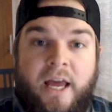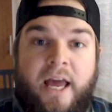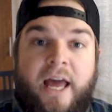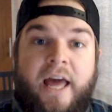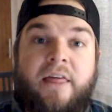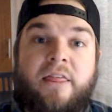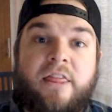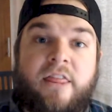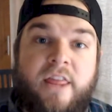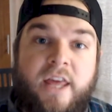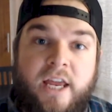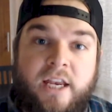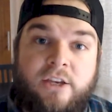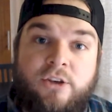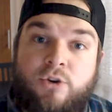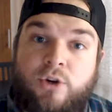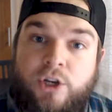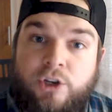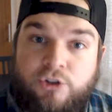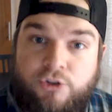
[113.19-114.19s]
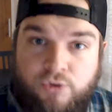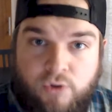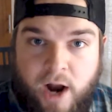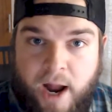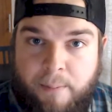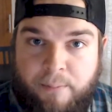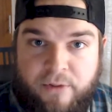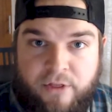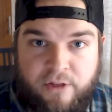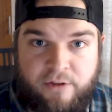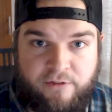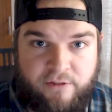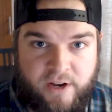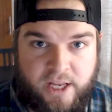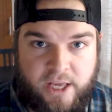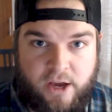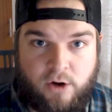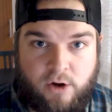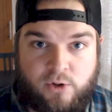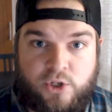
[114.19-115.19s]
and then you can drop the
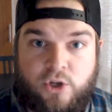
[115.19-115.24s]
video.